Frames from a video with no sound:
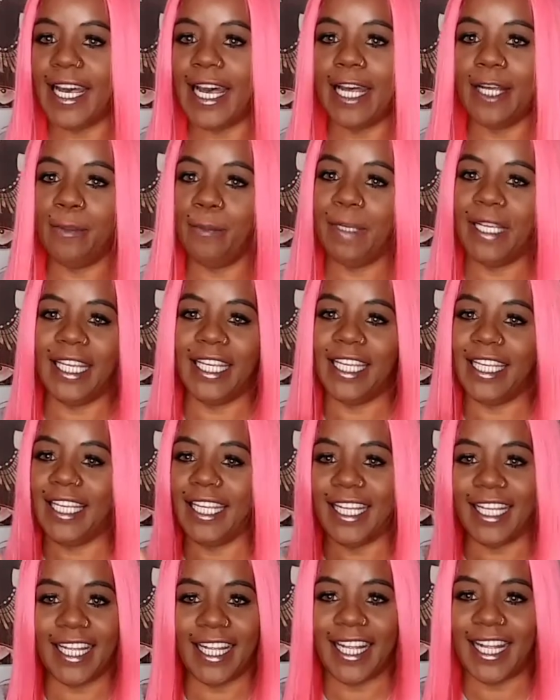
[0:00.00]
I
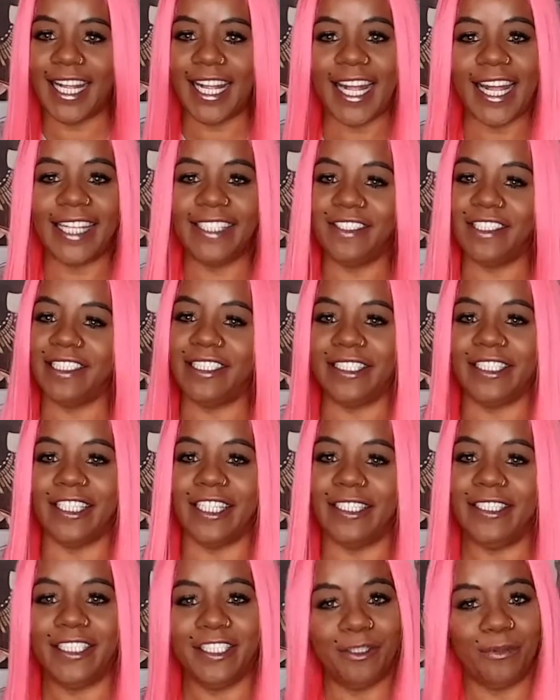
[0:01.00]
mean, uh, I just
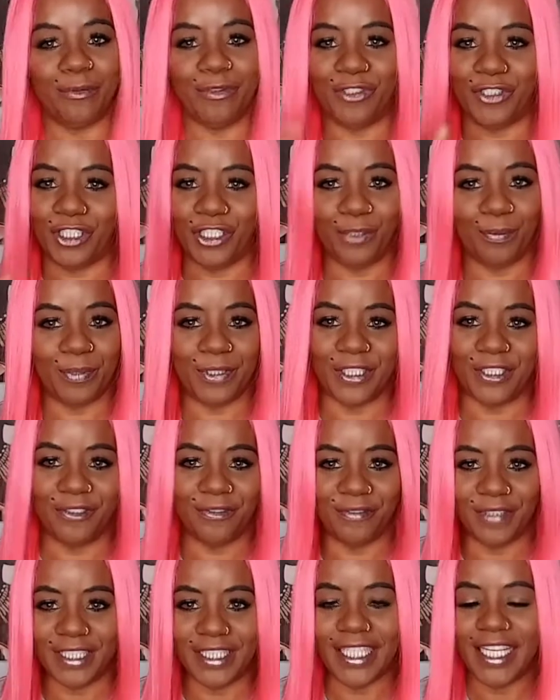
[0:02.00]
thought this was just
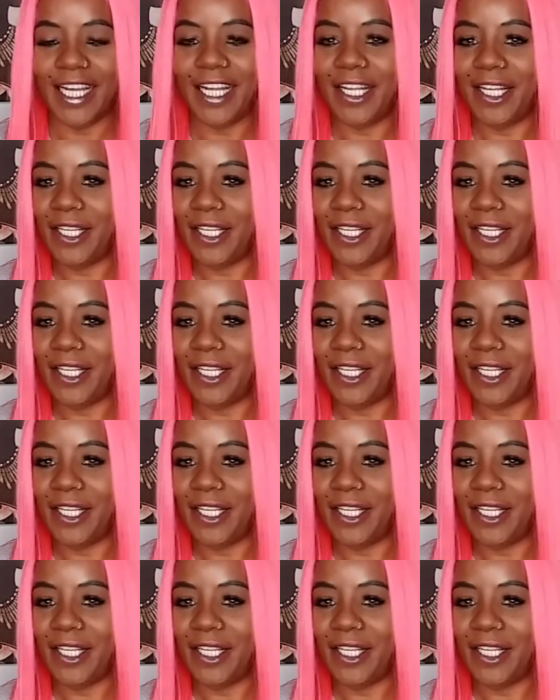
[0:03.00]
perfect.